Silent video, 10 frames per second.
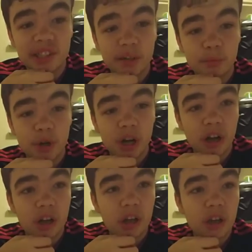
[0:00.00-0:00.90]
They
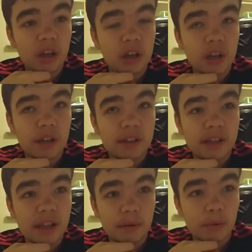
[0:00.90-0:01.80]
were
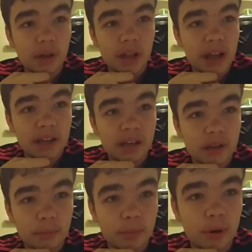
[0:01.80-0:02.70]
like
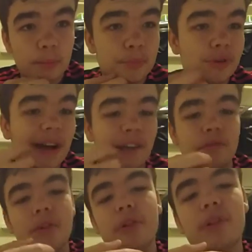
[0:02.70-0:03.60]
putting
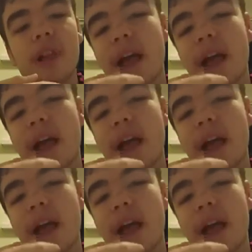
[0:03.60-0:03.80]
pressure on us,